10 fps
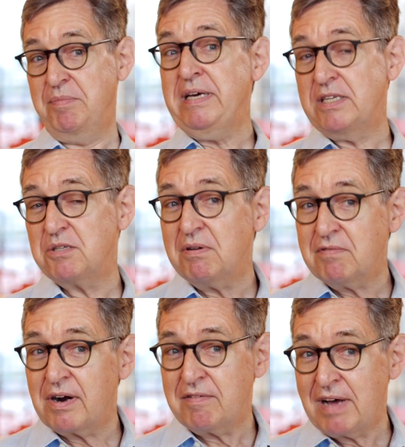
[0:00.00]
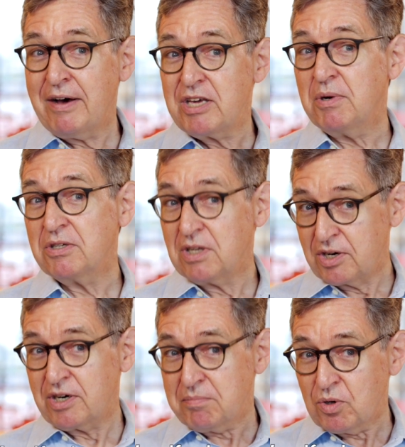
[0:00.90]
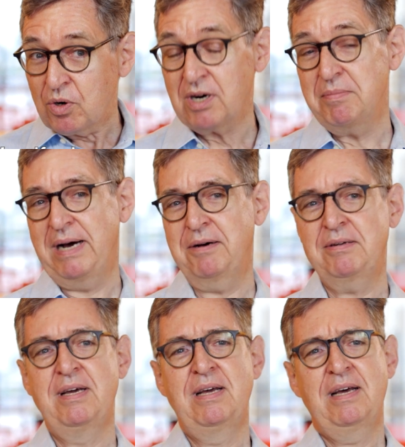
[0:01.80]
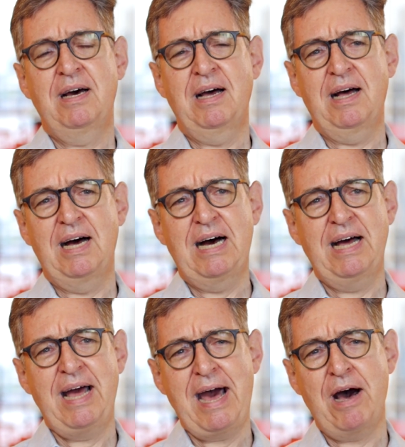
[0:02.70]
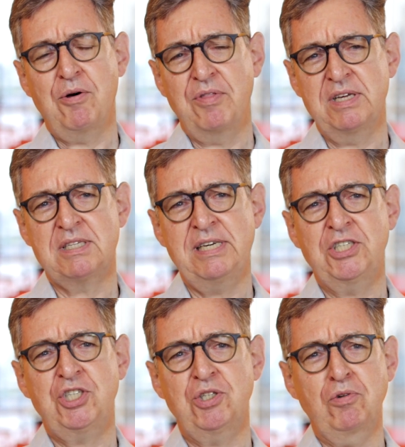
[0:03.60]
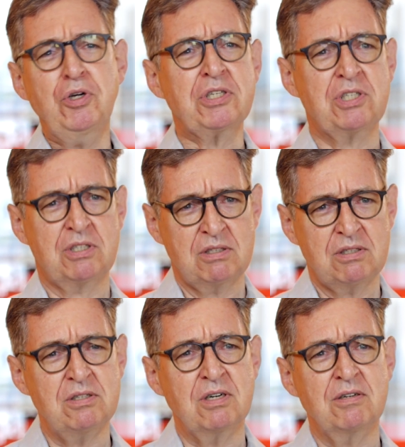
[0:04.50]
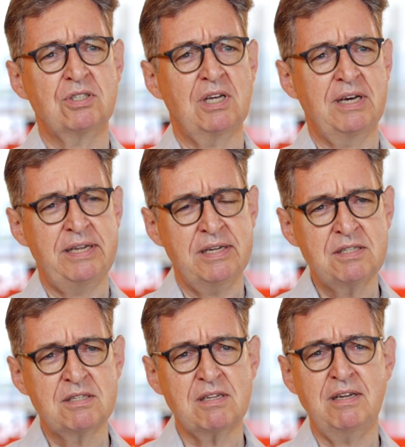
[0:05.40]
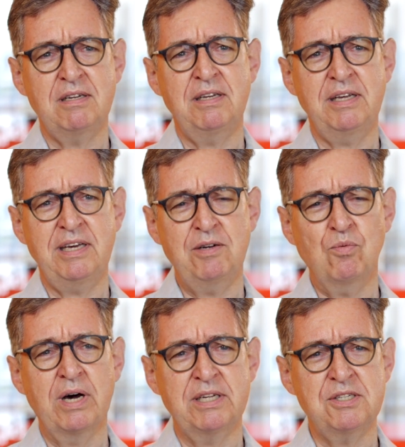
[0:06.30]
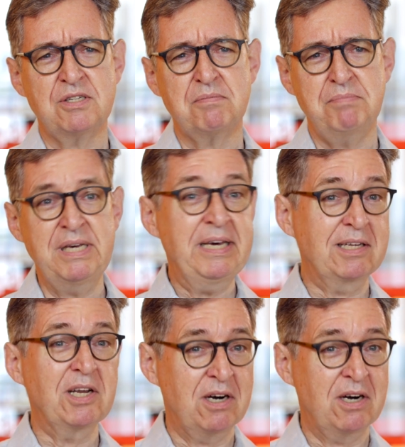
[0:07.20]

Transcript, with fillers: For me, it's been very valuable to learn more about how this issue looks to neuroscientists and indeed what is being